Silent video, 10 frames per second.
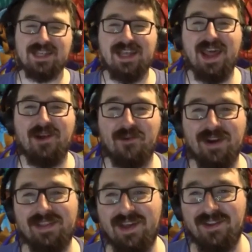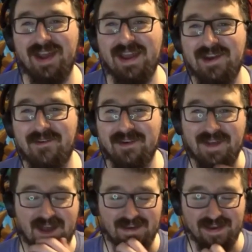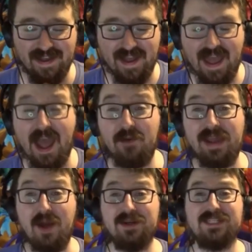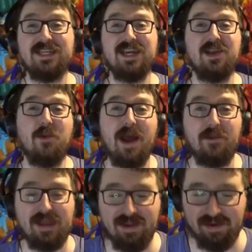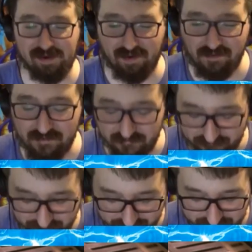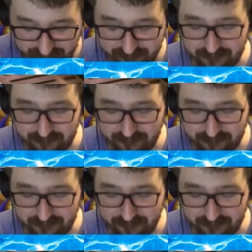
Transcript: I said that at work the other day and no one got it. No, owie, owie, stingy, wowie! I need to fight!